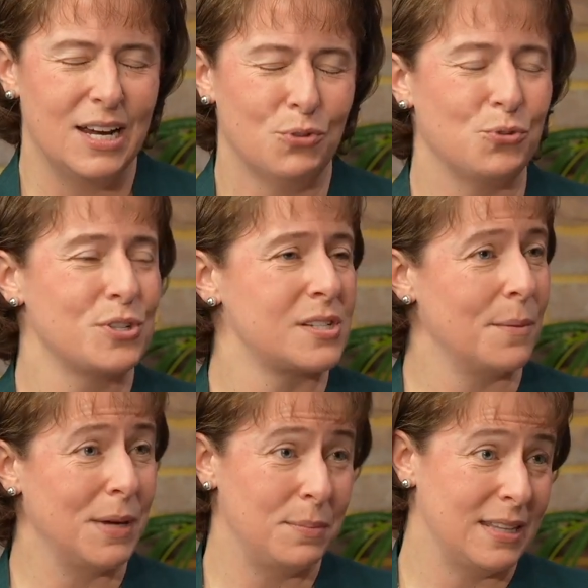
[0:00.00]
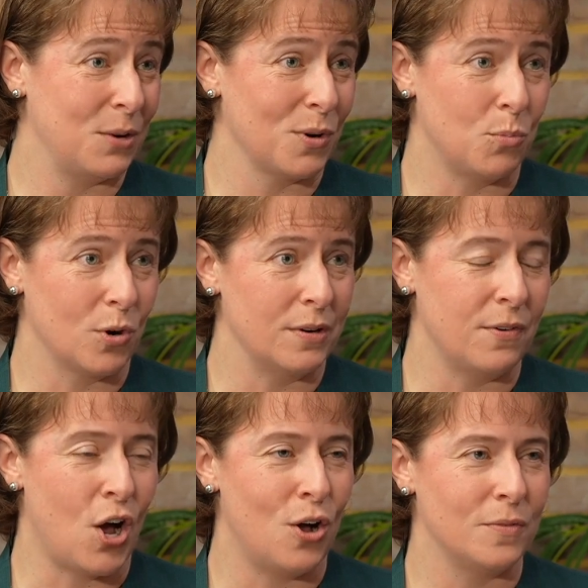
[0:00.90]
For some, maybe they were more
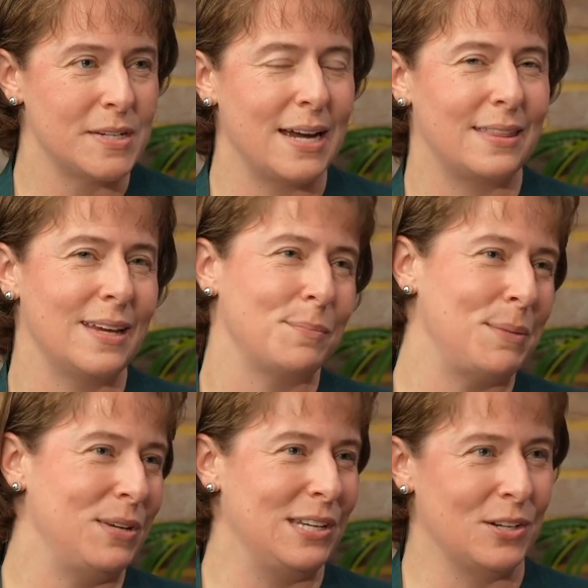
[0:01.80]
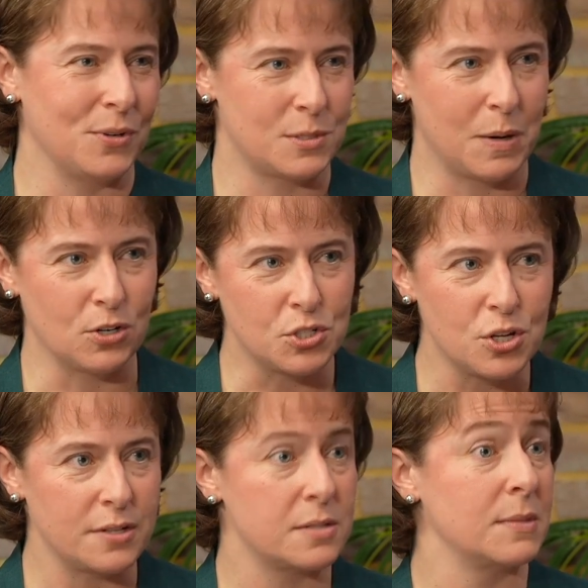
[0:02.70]
involved. I think maybe, you know, as parents
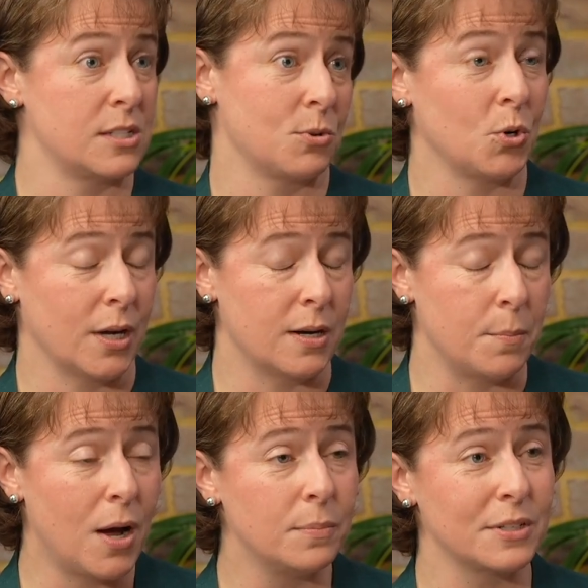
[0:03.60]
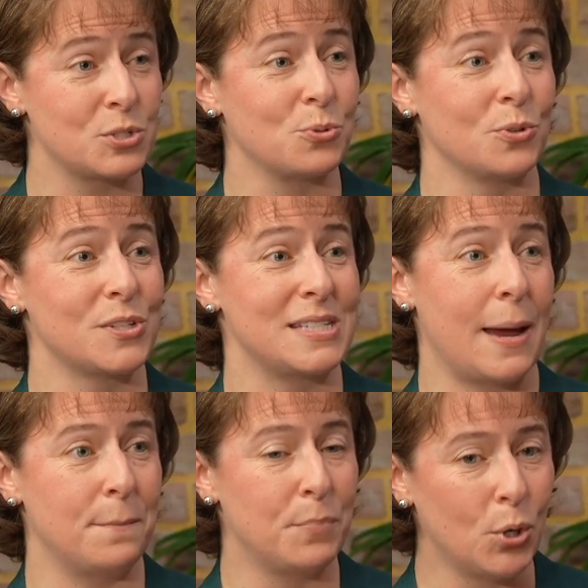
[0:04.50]
saw some things were going on in public schools
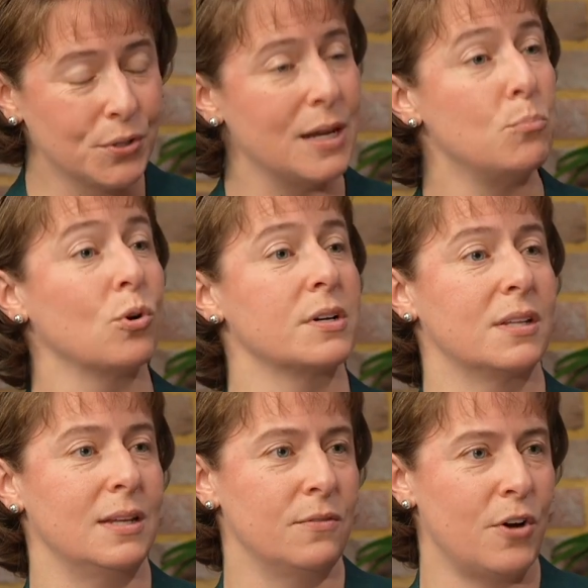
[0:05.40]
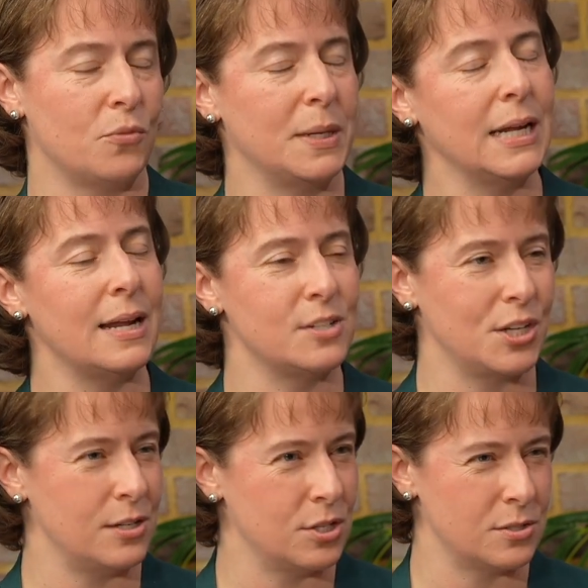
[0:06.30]
that pulled them more into the involvement in
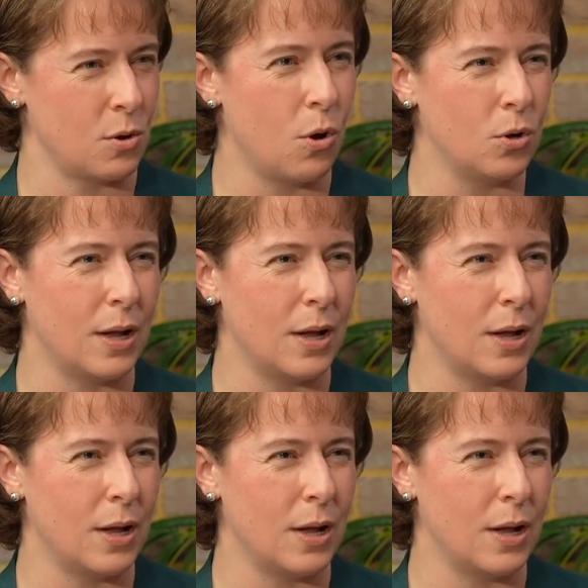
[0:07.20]
education as a whole.